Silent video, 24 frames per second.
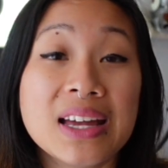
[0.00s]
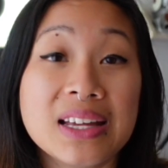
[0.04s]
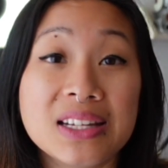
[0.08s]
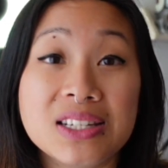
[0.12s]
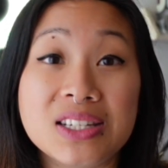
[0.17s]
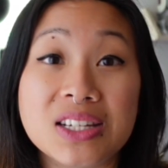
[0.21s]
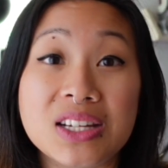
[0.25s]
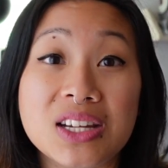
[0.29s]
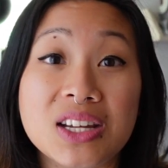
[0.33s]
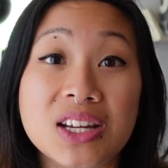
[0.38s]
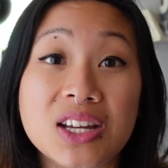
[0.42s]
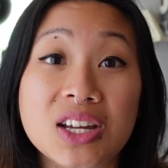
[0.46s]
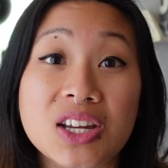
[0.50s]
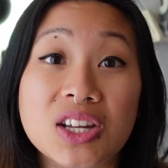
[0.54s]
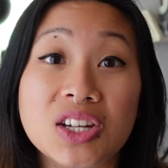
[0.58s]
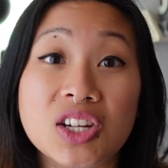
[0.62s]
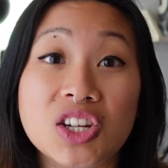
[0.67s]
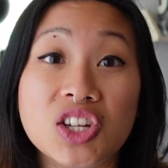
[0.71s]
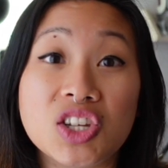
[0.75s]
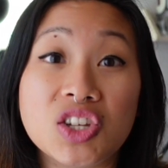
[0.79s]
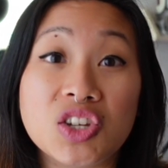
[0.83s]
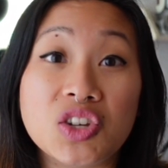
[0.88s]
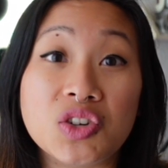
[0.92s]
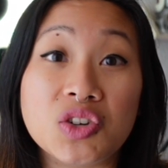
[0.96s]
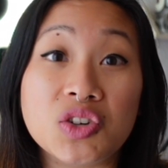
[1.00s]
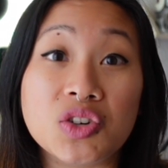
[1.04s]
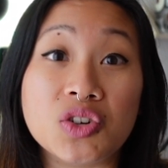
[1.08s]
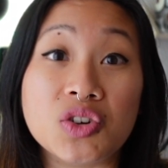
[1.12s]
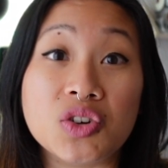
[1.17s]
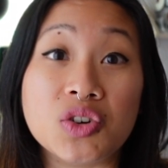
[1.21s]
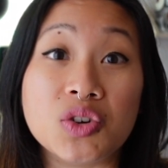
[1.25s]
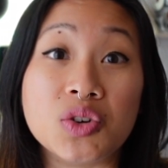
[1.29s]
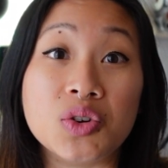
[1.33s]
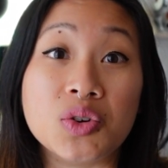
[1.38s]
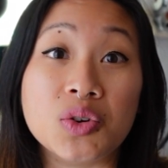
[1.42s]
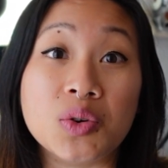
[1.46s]
Did
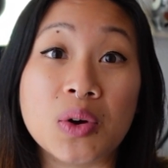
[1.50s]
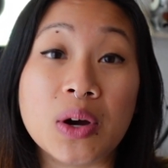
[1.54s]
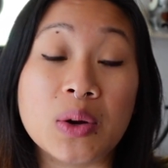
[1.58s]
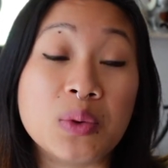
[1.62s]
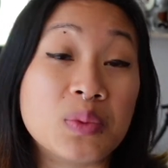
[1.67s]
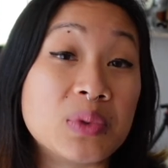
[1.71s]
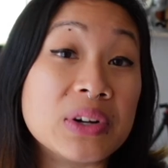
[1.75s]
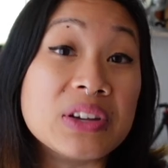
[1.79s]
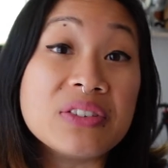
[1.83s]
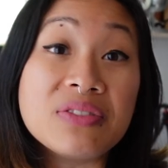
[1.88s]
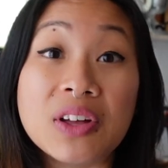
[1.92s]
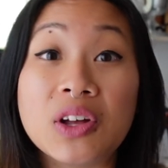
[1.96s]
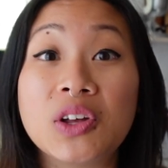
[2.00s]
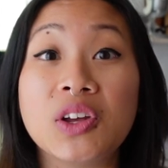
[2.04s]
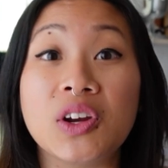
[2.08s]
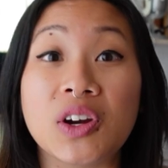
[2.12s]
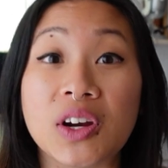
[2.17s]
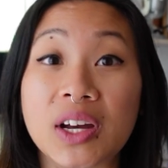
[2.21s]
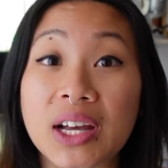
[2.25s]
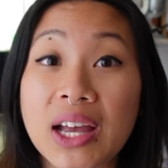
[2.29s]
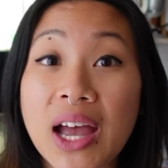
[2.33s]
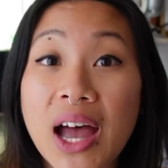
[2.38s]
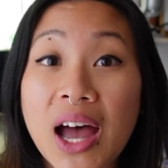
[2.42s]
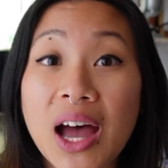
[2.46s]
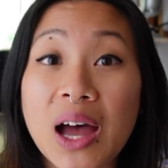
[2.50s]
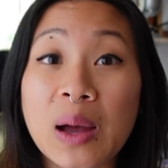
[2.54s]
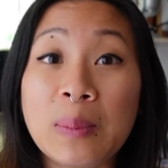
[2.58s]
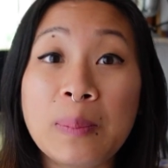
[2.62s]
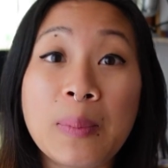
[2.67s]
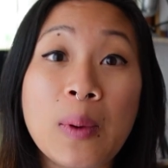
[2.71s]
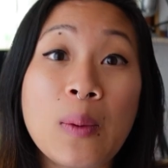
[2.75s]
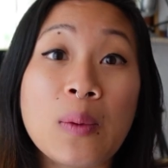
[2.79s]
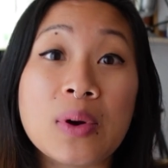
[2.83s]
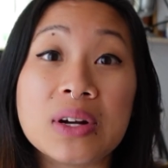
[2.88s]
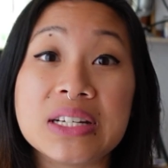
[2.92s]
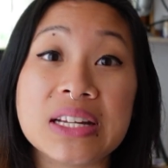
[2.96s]
you refill your
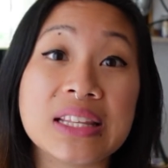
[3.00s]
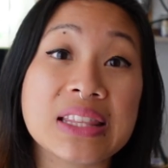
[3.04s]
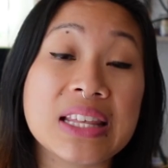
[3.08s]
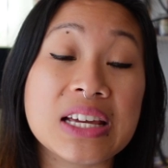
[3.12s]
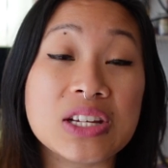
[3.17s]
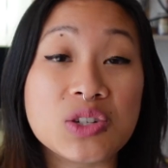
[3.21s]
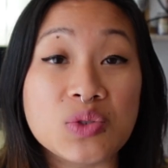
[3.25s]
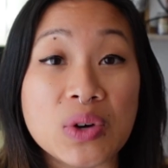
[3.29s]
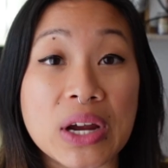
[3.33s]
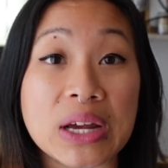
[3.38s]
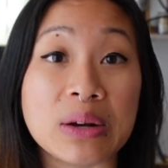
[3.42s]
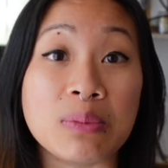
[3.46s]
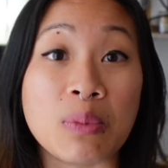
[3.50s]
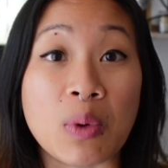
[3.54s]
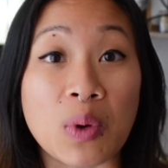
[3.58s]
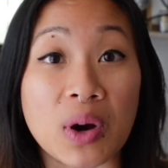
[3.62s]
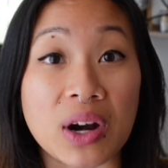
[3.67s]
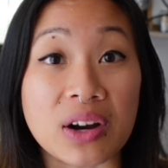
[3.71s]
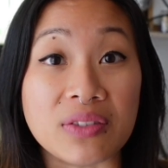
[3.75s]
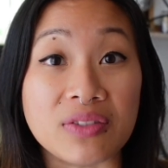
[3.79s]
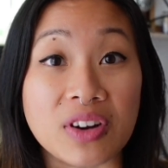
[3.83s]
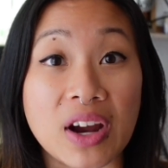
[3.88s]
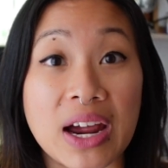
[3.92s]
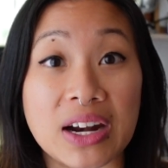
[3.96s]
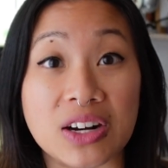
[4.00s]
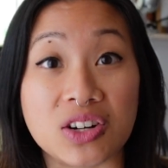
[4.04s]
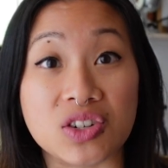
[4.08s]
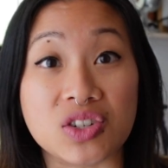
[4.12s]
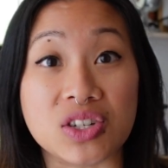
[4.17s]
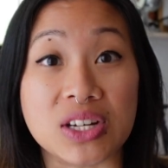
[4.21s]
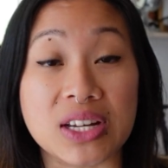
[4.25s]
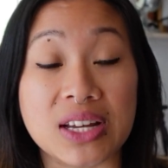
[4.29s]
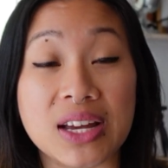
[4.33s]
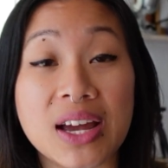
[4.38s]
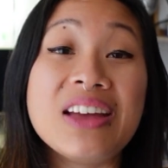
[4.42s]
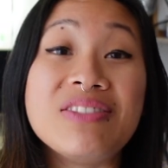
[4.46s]
cup, or did they drain more of your
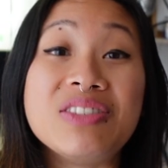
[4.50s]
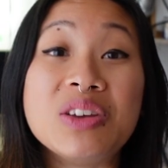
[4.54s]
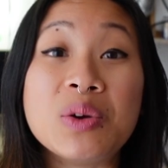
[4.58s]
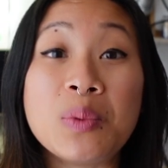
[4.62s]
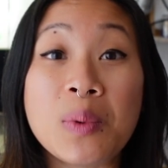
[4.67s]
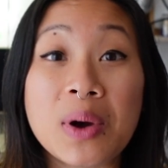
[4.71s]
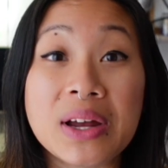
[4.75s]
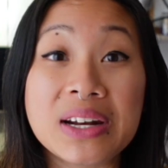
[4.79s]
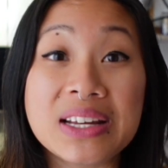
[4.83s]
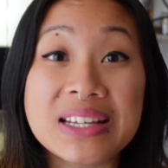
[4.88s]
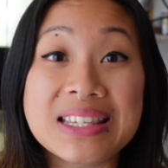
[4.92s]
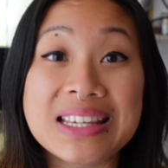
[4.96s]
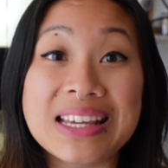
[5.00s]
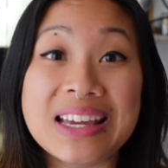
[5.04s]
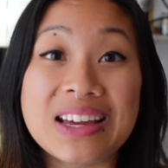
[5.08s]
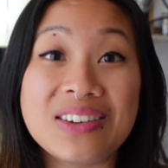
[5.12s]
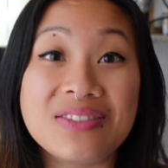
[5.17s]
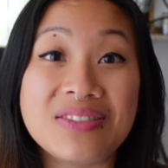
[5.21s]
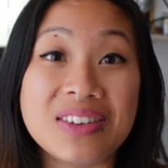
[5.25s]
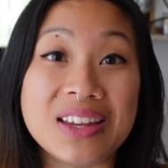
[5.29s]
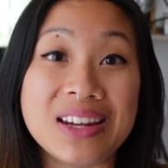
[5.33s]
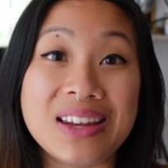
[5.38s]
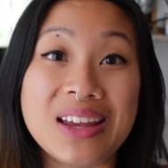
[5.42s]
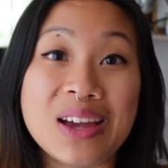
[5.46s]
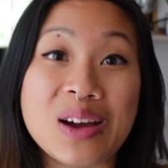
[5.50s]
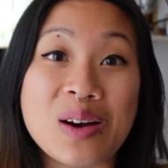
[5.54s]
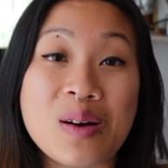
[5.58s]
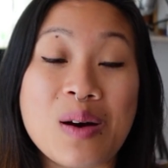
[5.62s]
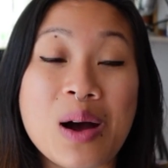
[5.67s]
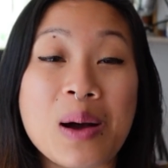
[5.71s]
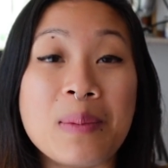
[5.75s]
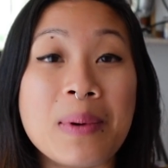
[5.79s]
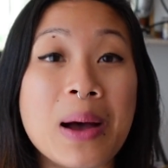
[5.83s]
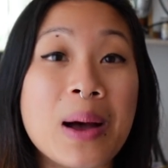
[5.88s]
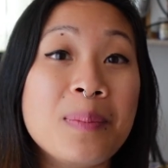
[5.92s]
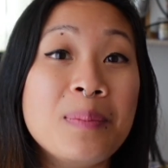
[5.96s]
energy? If you want to see a video
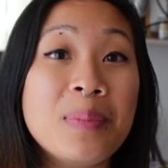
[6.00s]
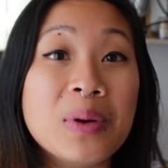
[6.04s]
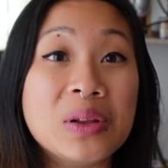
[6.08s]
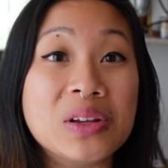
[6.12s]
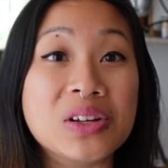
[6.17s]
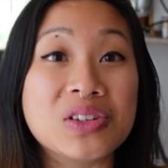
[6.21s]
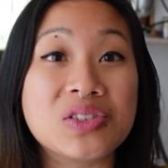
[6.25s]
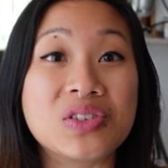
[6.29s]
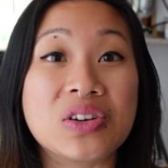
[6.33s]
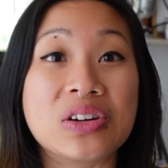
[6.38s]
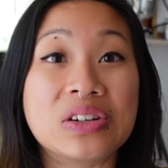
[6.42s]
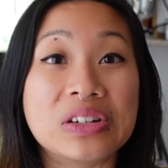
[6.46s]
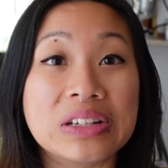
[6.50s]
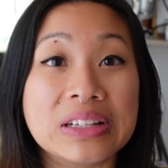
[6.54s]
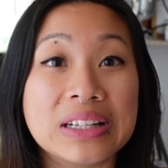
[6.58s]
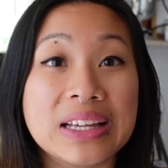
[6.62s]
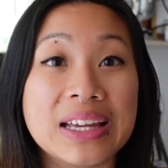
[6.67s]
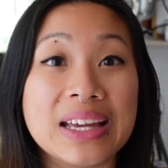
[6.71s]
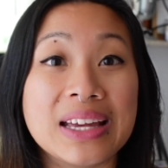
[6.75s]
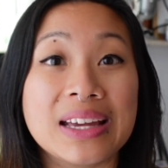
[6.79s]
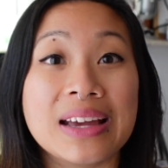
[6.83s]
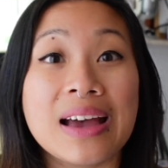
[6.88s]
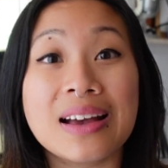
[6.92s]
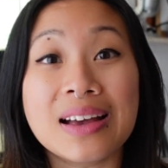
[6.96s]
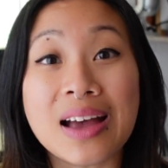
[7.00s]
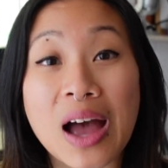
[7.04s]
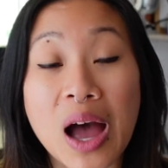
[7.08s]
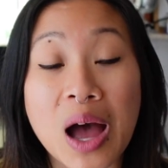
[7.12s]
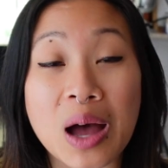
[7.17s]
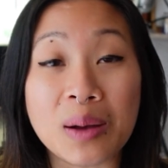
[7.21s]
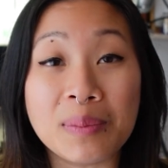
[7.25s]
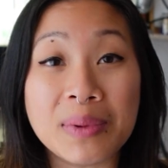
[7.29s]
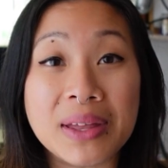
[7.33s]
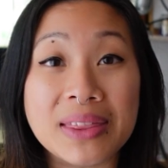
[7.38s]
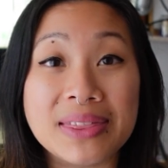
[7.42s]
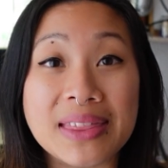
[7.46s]
about bullet journaling,
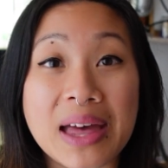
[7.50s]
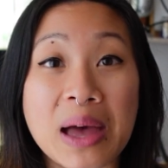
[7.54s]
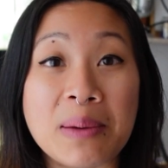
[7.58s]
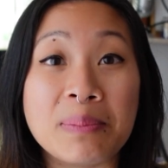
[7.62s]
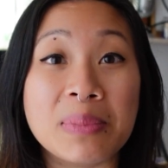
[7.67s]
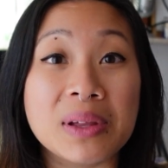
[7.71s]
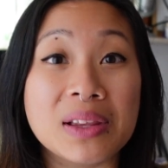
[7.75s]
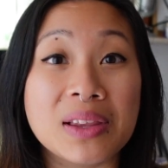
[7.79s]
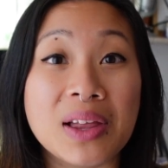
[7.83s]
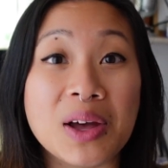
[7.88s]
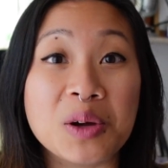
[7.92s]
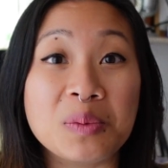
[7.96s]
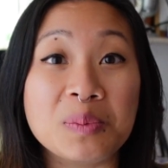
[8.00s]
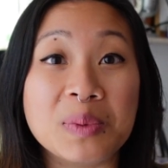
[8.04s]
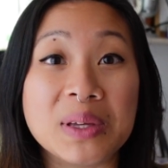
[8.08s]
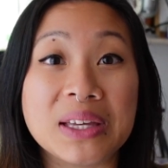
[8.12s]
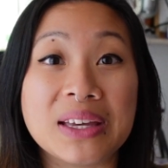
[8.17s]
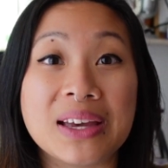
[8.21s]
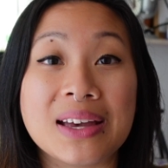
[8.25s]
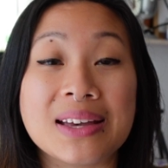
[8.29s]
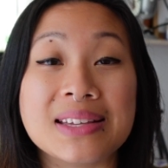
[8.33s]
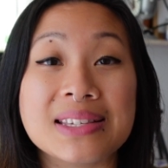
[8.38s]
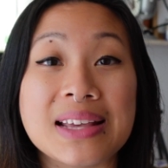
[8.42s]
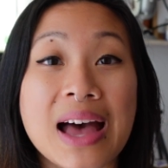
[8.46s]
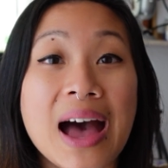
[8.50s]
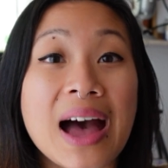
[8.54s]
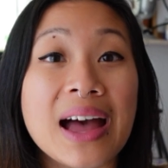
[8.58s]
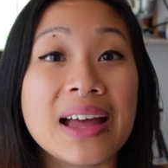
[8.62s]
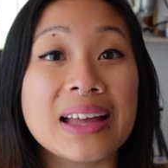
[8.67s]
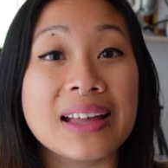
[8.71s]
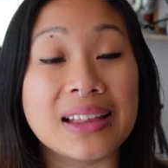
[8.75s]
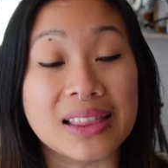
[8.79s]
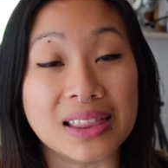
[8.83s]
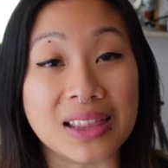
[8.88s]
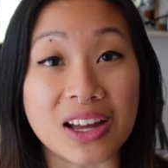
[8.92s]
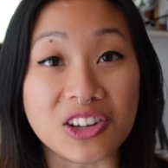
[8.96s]
comment that below because
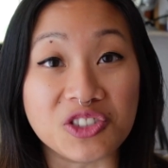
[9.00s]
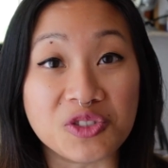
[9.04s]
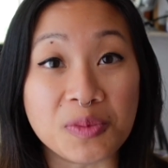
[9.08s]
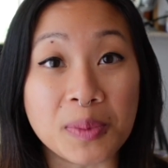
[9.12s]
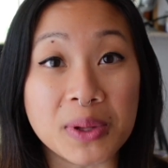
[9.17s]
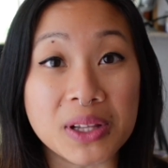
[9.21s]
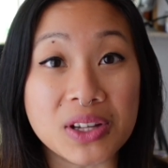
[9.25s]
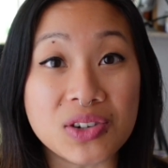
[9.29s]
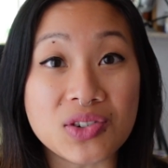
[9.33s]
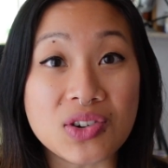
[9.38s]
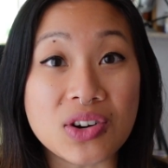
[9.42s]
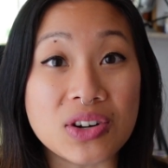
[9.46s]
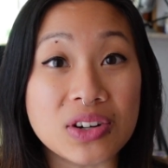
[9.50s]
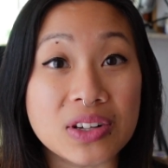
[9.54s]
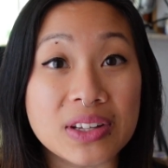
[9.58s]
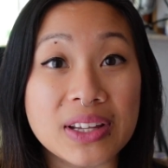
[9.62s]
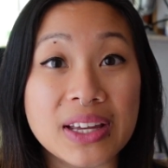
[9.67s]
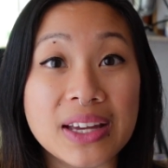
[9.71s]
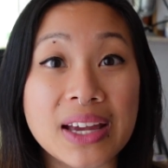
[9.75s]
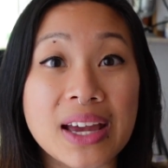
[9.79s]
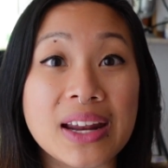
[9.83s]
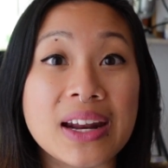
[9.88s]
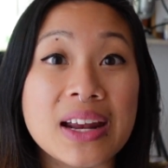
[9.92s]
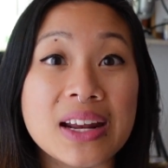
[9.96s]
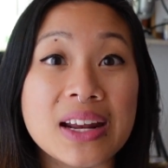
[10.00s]
I love bullet journaling and it